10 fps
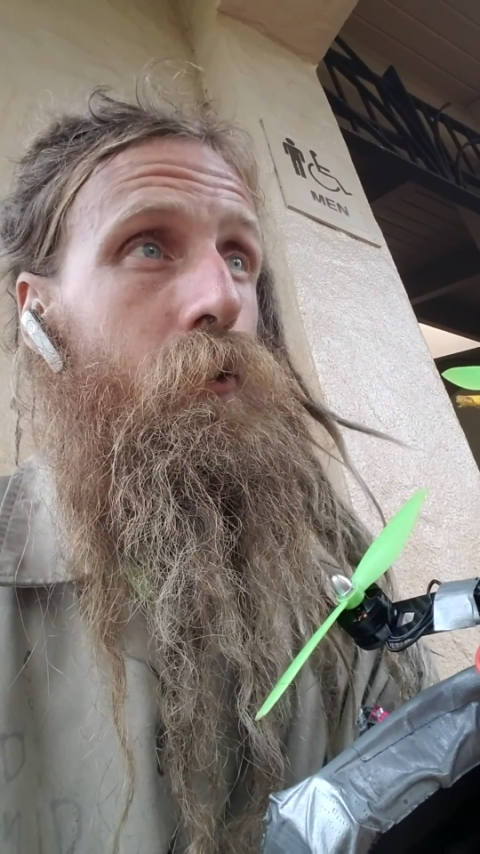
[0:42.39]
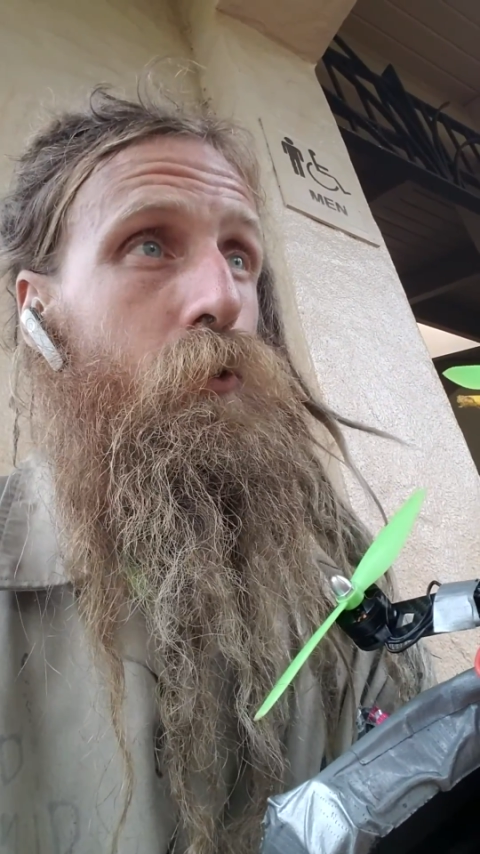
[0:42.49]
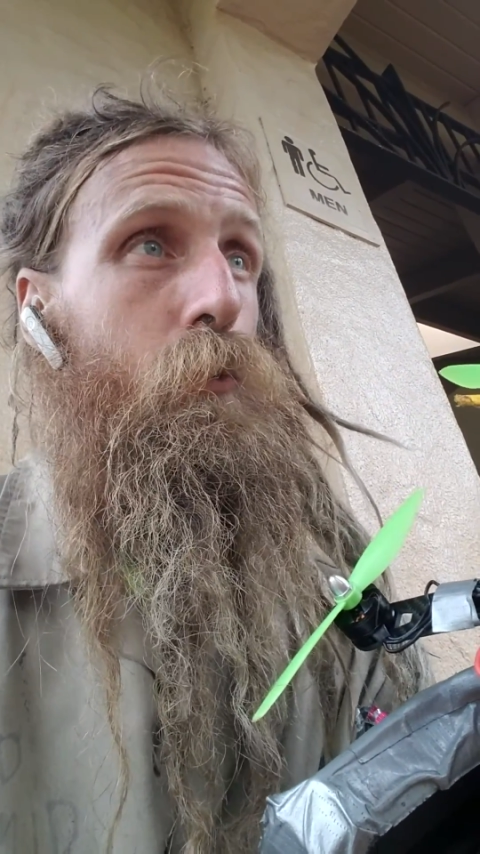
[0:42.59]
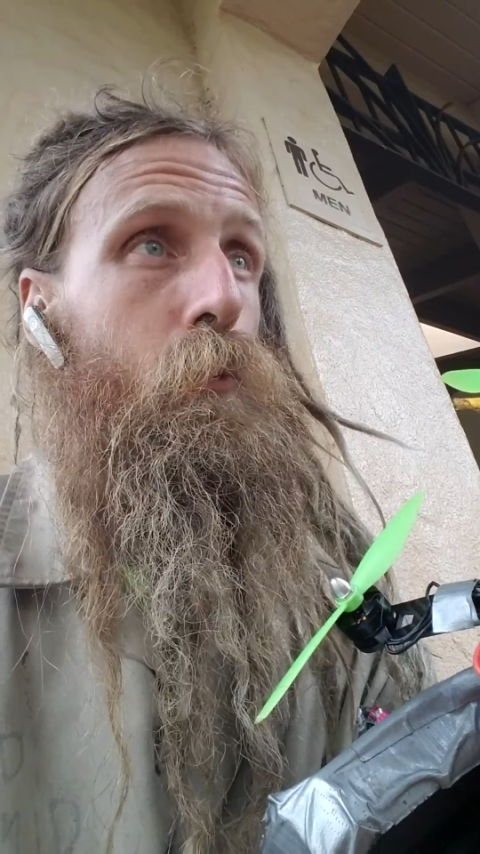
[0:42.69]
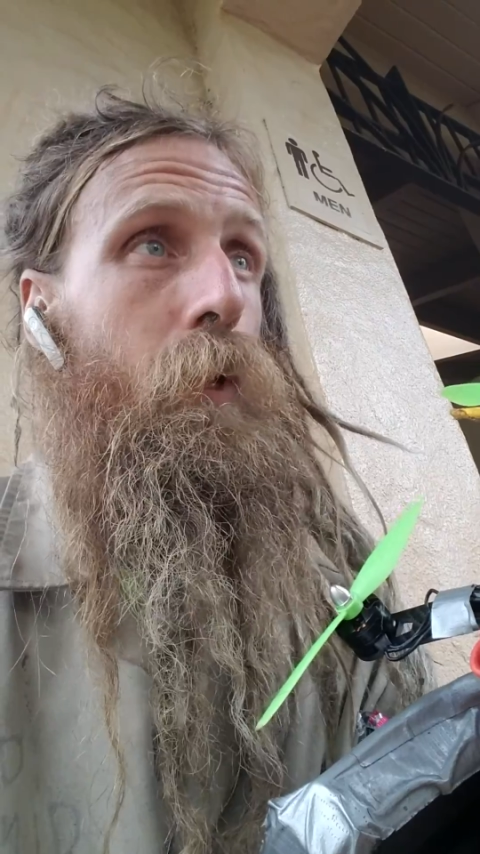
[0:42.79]

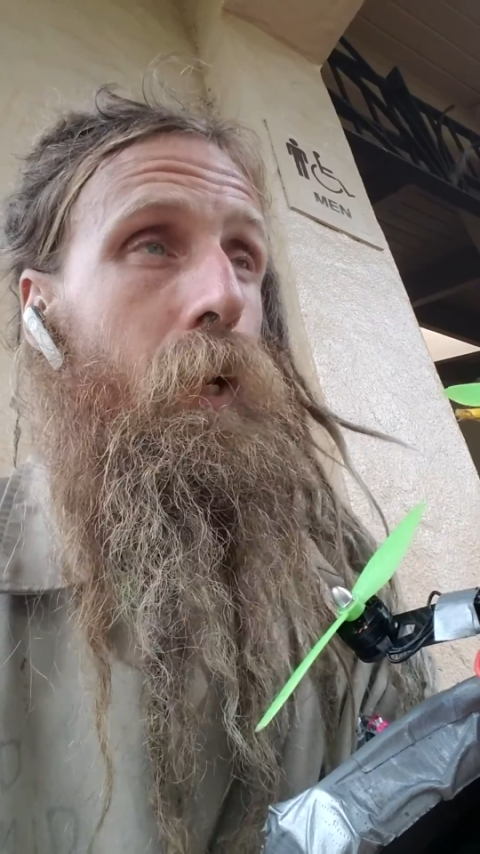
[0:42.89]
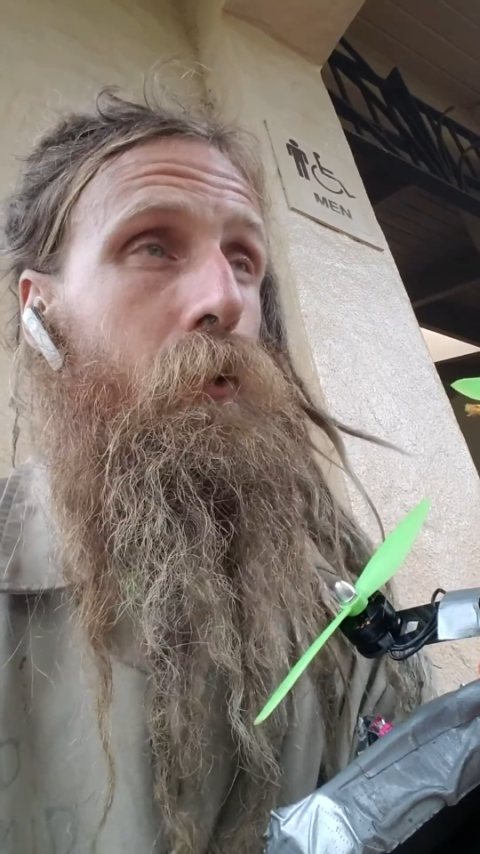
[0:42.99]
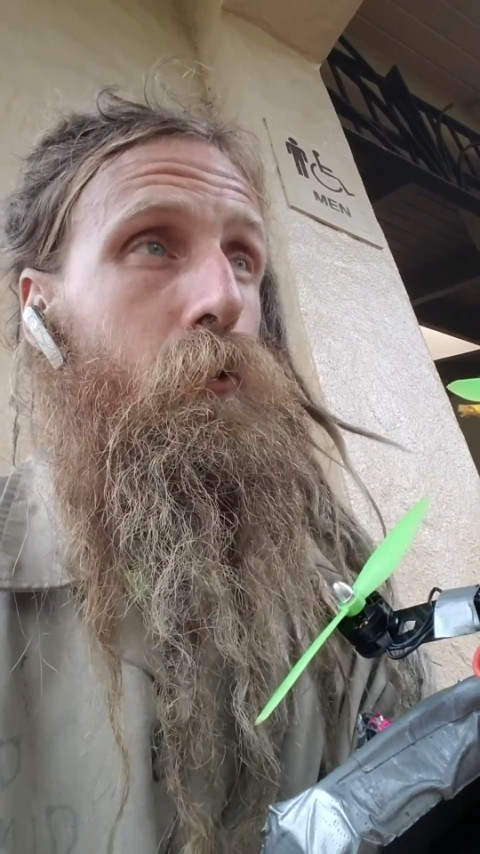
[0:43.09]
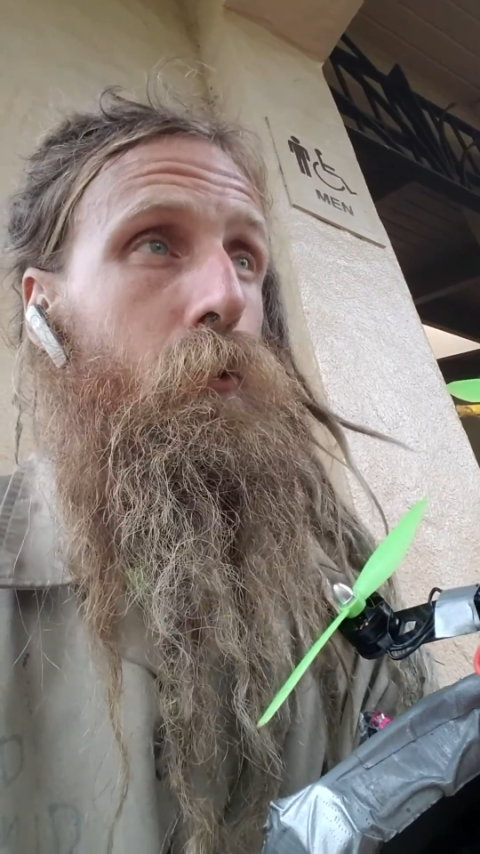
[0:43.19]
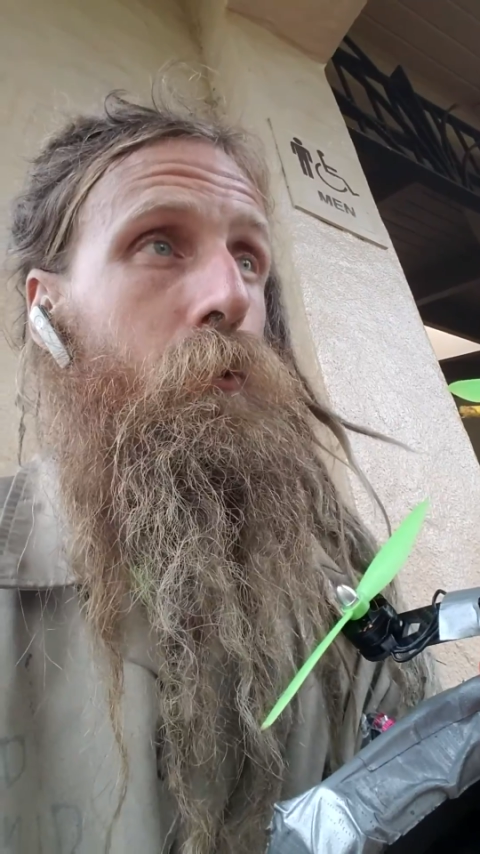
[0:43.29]
to
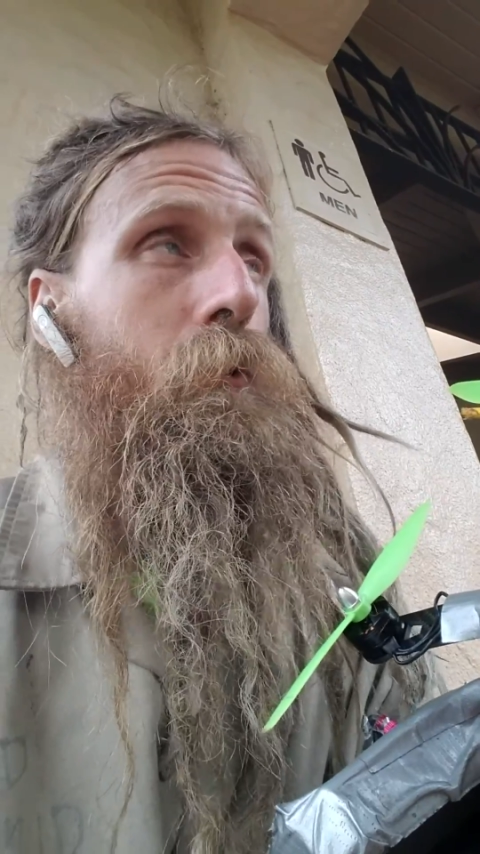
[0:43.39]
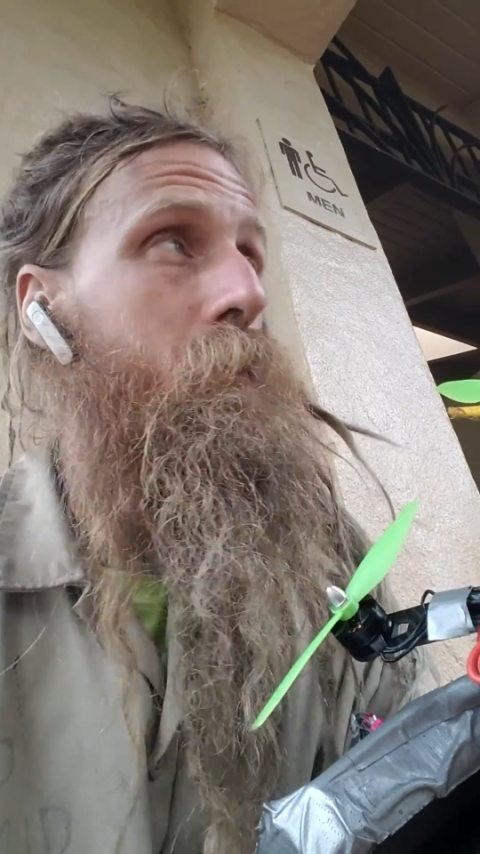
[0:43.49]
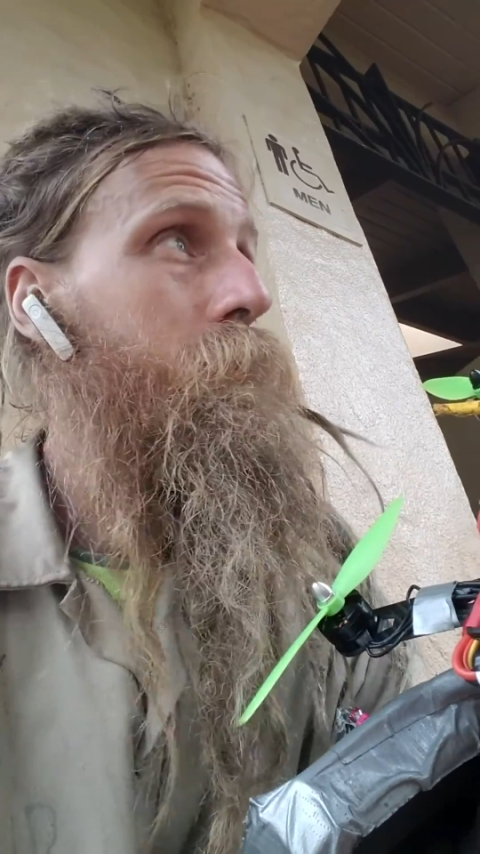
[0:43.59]
handle